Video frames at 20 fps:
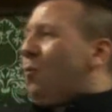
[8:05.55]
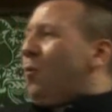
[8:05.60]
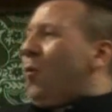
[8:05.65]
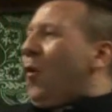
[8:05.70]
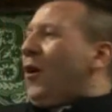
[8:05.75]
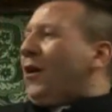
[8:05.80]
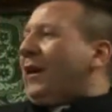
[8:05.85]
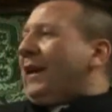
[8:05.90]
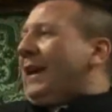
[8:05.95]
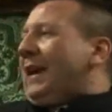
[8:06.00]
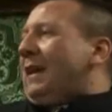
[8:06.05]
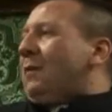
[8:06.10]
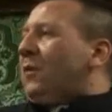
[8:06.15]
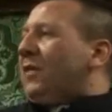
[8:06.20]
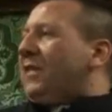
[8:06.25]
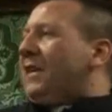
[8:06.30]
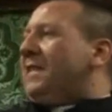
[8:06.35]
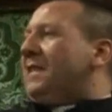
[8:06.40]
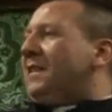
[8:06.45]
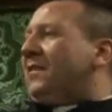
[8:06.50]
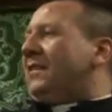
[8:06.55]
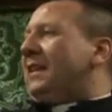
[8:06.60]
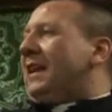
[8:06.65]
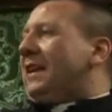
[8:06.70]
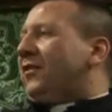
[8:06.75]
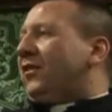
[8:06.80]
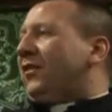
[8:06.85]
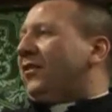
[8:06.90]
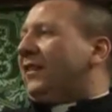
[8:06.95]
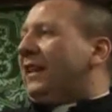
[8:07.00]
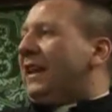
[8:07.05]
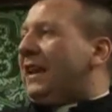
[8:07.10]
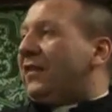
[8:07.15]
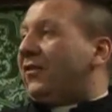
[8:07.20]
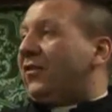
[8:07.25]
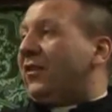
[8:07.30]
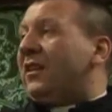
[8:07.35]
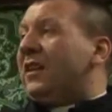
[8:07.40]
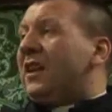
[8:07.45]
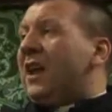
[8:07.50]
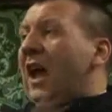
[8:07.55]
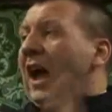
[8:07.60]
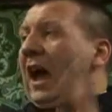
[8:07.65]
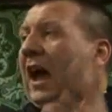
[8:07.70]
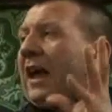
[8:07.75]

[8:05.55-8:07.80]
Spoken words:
working within this legislation